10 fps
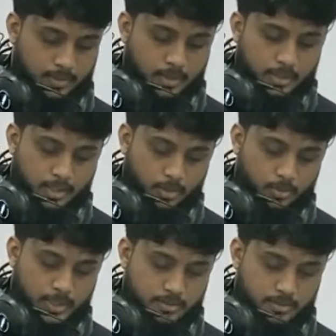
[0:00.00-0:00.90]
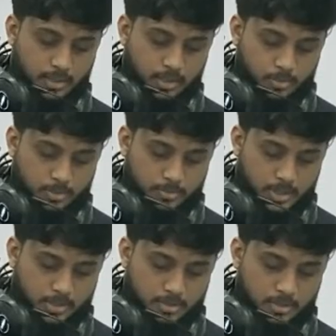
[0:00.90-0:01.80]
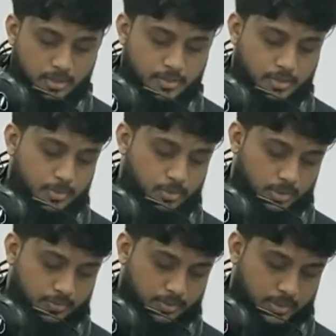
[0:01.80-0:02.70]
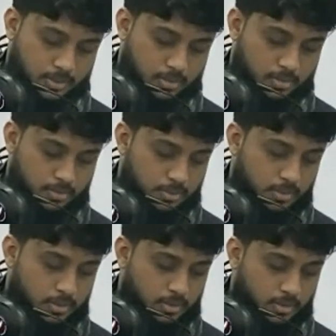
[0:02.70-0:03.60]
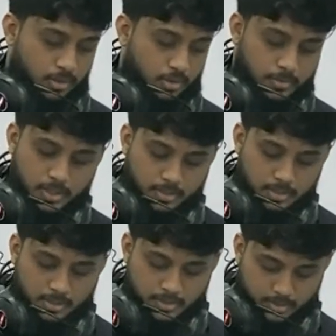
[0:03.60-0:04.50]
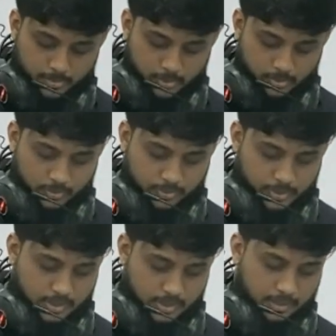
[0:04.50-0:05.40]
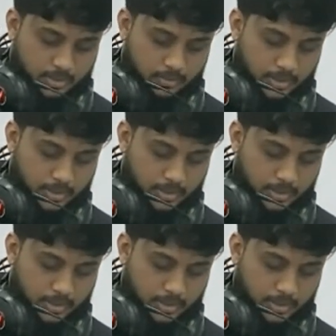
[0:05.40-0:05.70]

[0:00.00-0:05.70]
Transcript: Now let's see how the marks are distributed for this. How the marks are distributed for this activity.